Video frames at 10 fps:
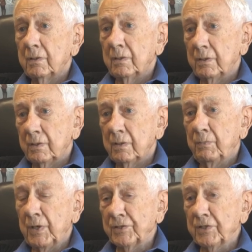the, the
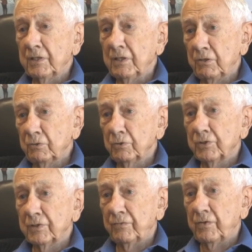best thing to do
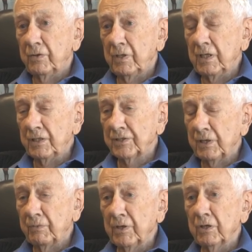is, if you need
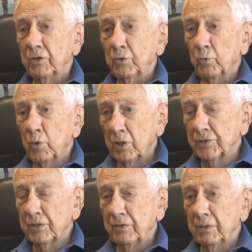something or you want
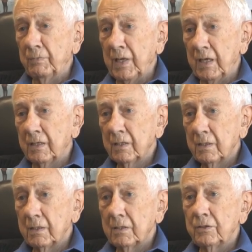something bad,
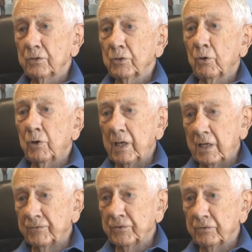you go
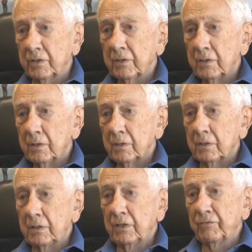after
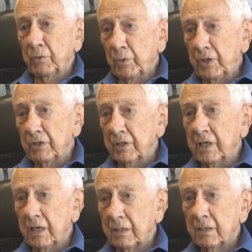it in every way you
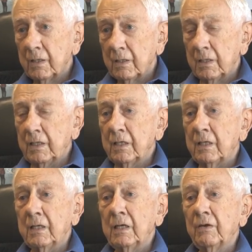can, in,
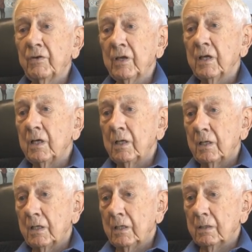in every,
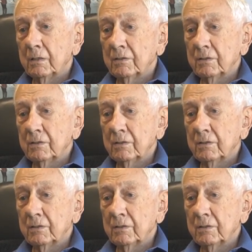uh,